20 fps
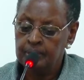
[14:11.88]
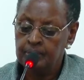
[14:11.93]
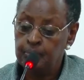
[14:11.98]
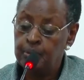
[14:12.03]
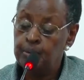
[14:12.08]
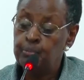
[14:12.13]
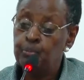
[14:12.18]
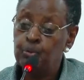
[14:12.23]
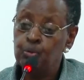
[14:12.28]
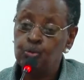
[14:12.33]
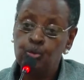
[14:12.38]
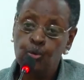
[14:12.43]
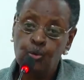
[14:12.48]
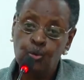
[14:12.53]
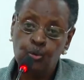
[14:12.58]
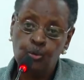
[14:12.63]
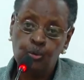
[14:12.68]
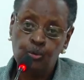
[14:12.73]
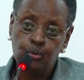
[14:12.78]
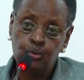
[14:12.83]
people
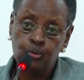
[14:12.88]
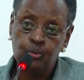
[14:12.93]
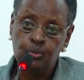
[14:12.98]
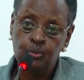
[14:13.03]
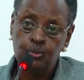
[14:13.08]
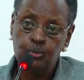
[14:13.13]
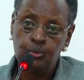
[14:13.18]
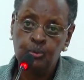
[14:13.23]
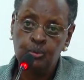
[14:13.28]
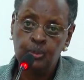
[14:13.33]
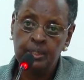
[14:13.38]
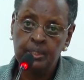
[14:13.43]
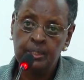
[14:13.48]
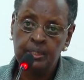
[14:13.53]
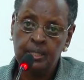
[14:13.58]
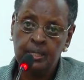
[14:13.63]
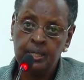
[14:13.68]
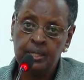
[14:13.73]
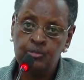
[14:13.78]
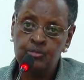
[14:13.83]
know in
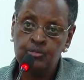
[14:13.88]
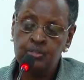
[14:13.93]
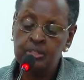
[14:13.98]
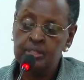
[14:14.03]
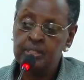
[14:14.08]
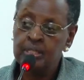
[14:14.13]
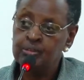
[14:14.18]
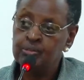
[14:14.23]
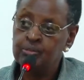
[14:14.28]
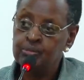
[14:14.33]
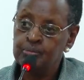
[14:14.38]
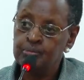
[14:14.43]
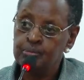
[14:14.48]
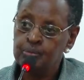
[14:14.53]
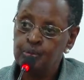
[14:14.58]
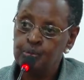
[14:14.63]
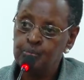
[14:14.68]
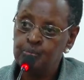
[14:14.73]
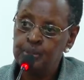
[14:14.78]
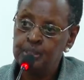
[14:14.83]
the country that
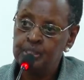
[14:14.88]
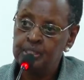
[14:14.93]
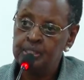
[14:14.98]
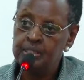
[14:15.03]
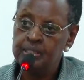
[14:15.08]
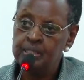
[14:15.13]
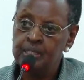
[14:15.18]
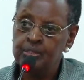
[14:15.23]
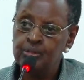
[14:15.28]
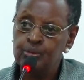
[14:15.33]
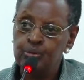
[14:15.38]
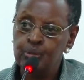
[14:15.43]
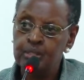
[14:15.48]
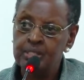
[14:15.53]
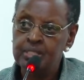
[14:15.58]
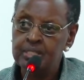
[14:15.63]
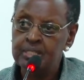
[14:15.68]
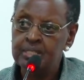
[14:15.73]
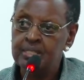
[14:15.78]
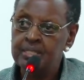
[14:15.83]
UPE and
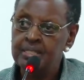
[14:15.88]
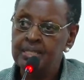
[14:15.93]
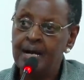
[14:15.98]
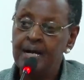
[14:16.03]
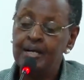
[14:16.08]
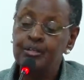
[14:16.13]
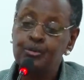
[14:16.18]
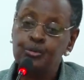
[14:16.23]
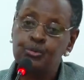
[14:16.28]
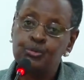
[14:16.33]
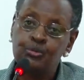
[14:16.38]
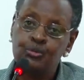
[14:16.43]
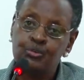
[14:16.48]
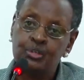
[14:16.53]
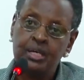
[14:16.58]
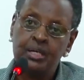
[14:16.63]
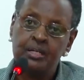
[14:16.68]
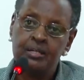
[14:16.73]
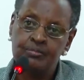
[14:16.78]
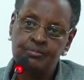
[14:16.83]
USE are not
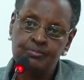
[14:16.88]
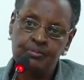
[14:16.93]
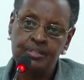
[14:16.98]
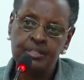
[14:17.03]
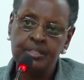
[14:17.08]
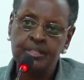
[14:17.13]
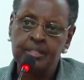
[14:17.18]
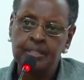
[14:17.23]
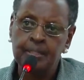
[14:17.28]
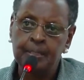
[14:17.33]
really free.